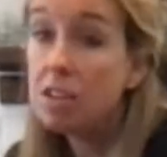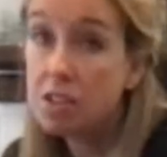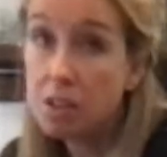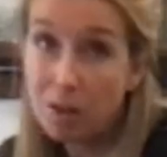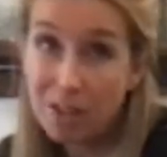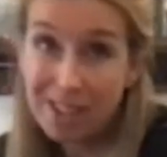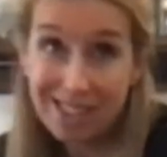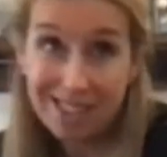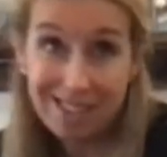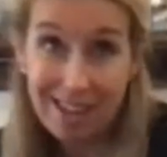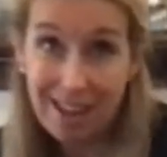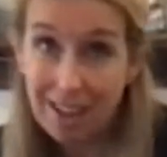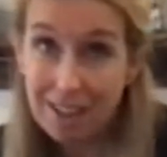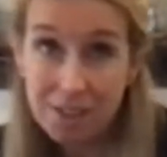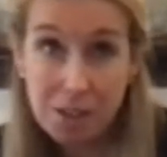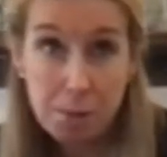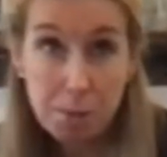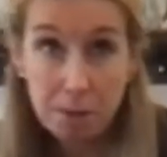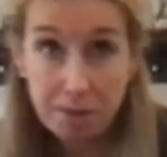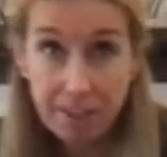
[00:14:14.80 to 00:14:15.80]
So it's not a
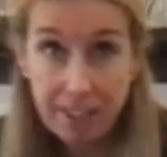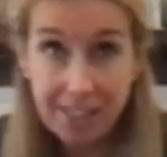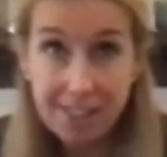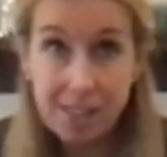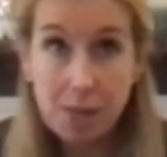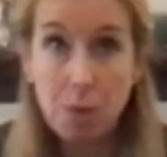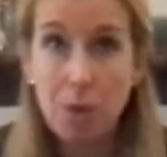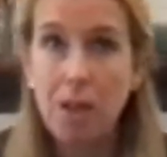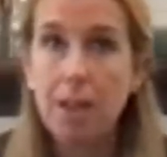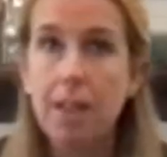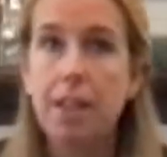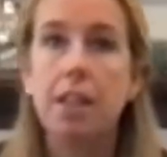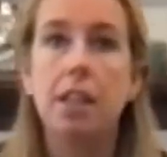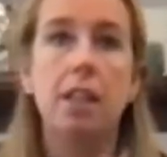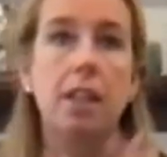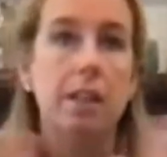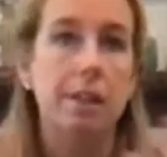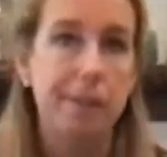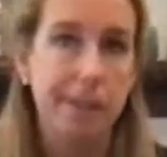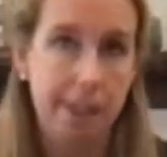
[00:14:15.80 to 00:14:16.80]
super fancy one.
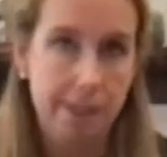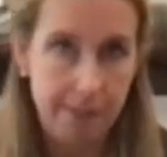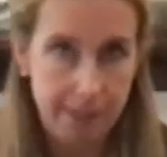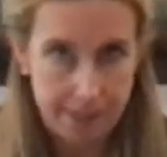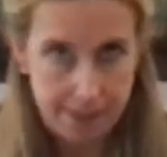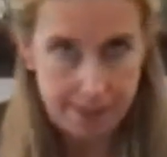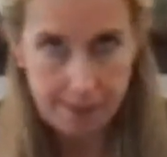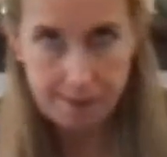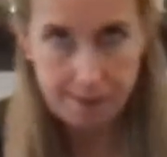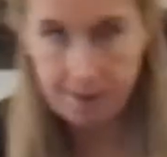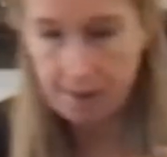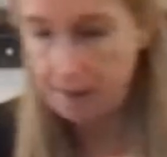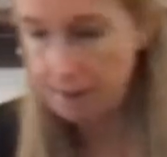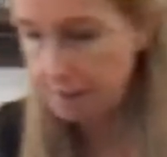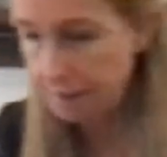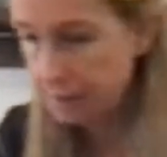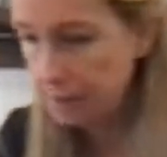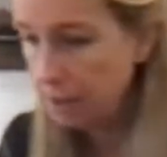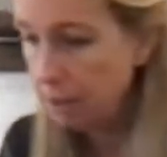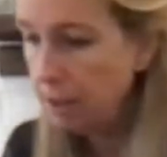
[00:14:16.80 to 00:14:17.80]
You don't need fancy stuff.
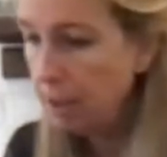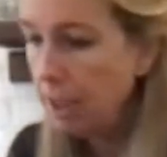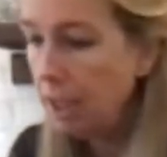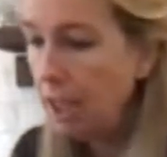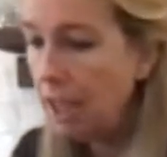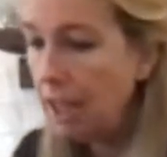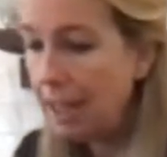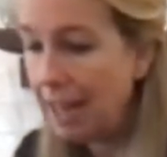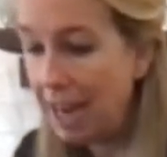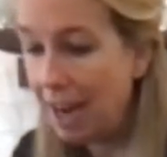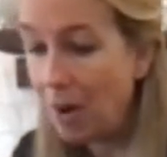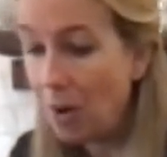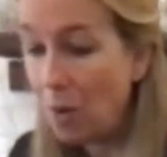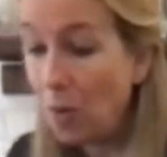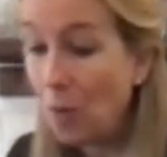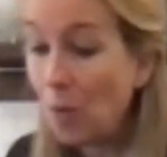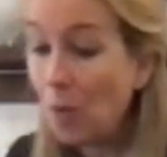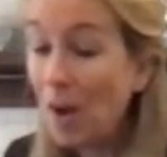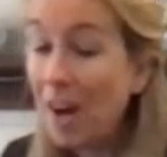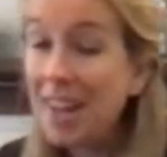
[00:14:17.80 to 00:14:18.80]
Now,
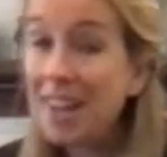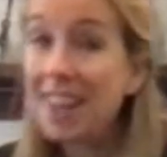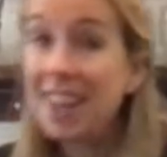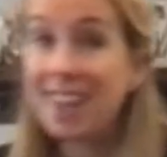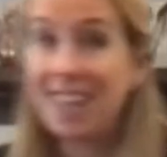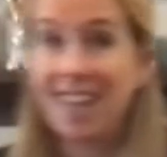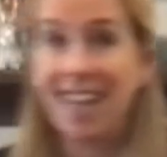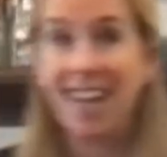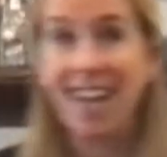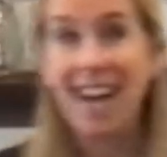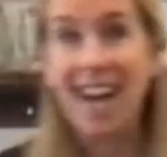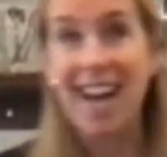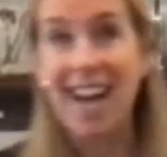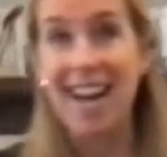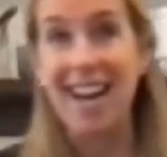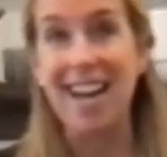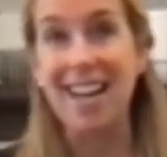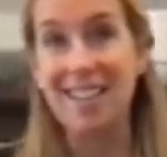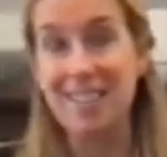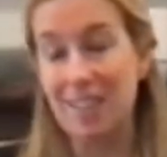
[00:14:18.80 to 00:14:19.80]
one thing
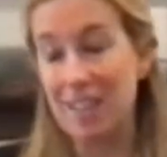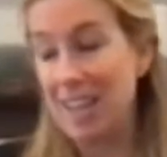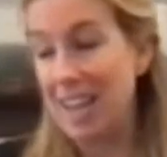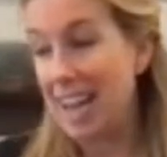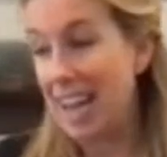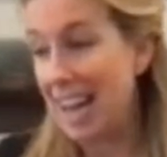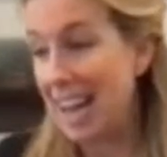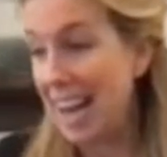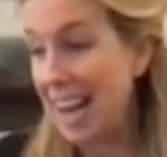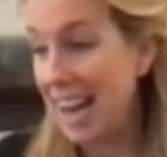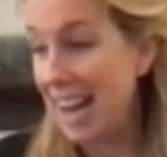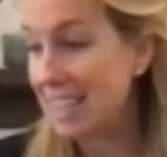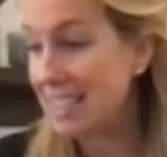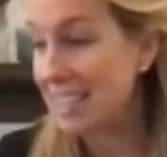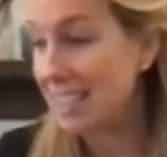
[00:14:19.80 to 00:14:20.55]
I had